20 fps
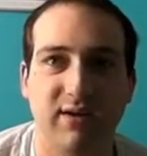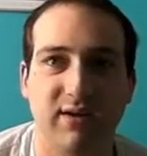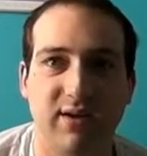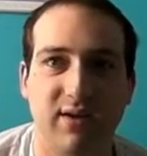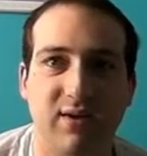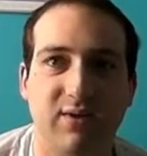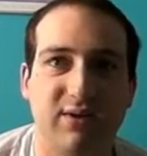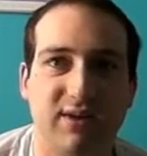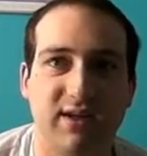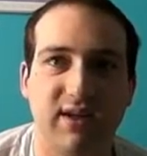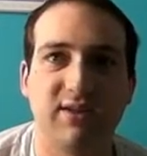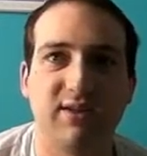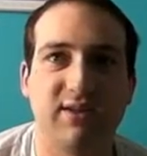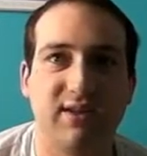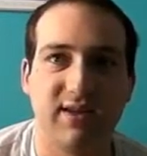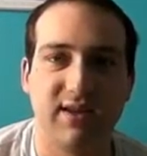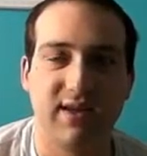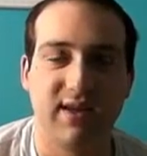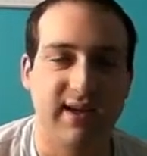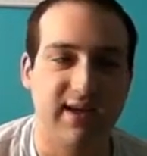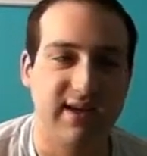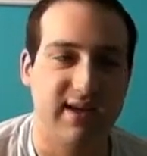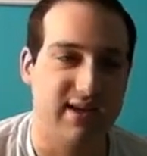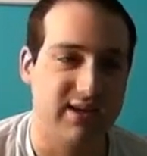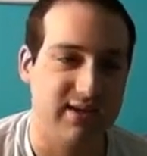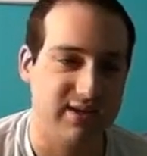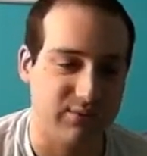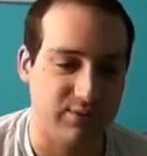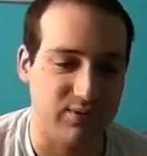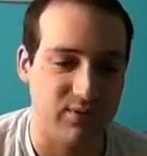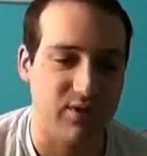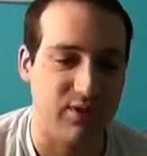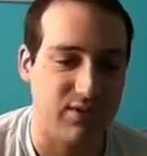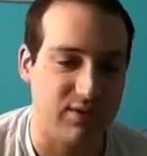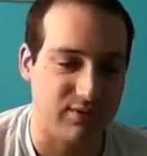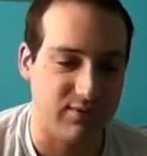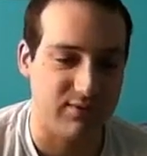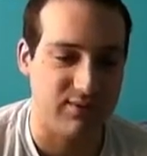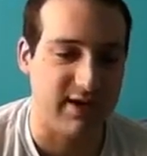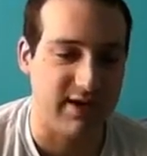no such thing as a
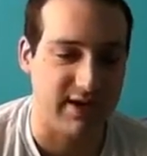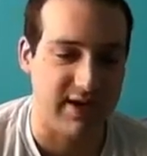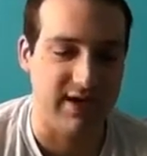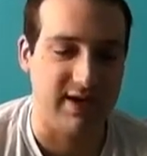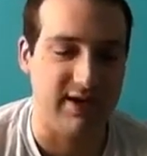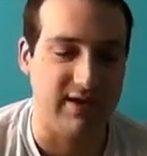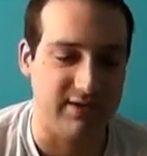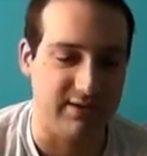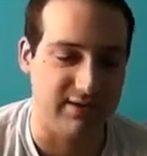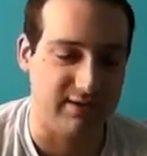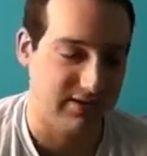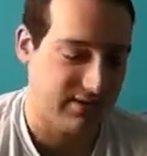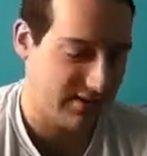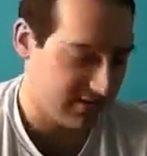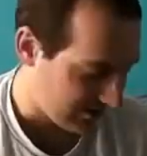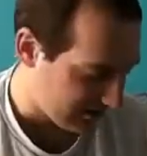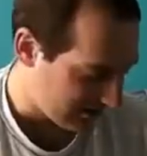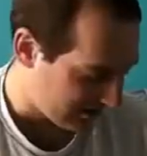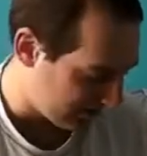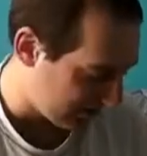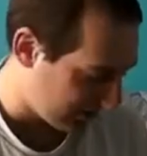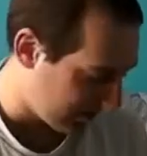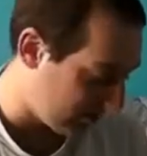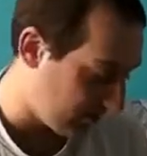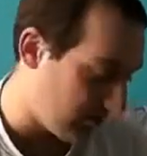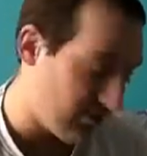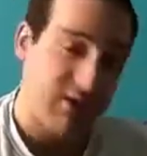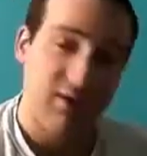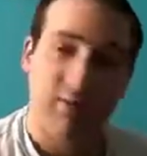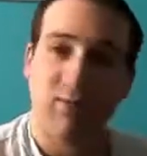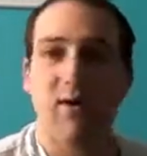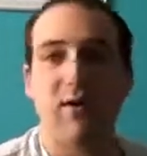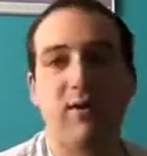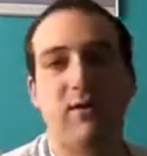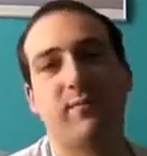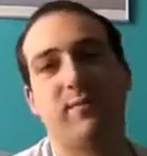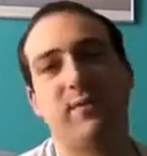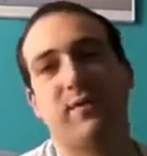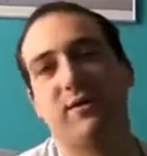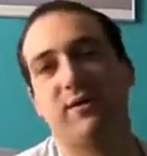wrong or right answer. So,
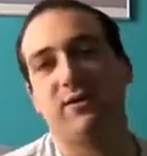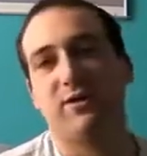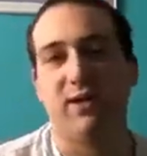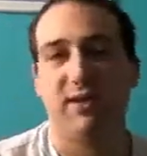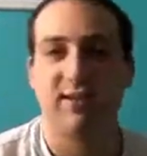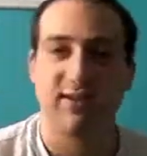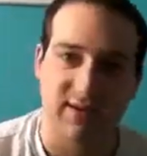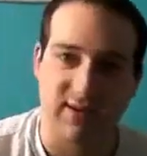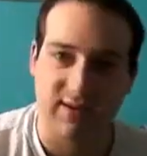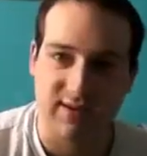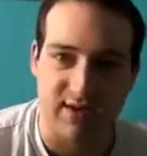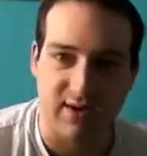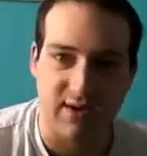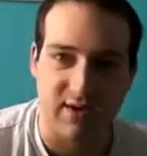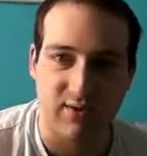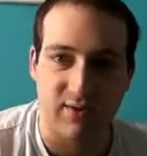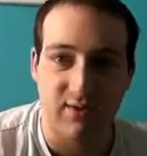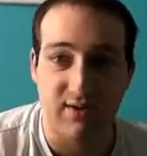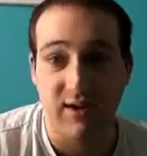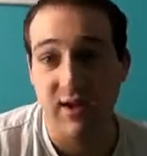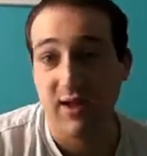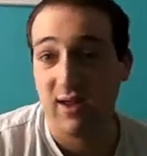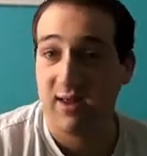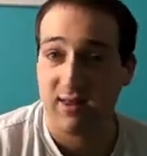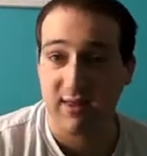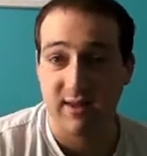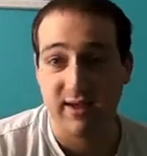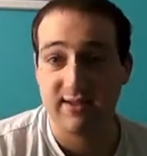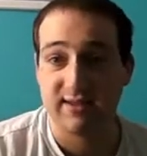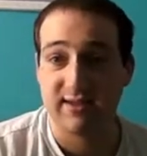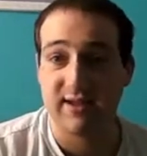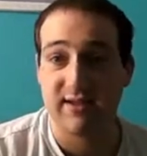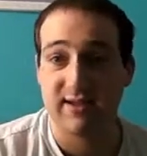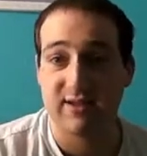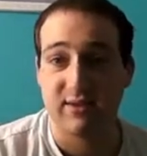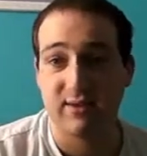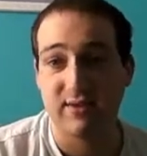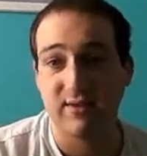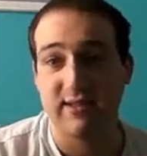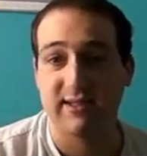welcome to the Justin Zone. Let's get
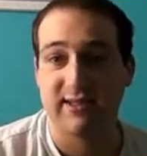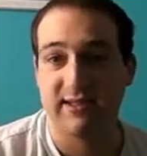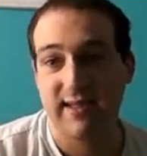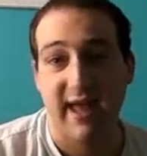to this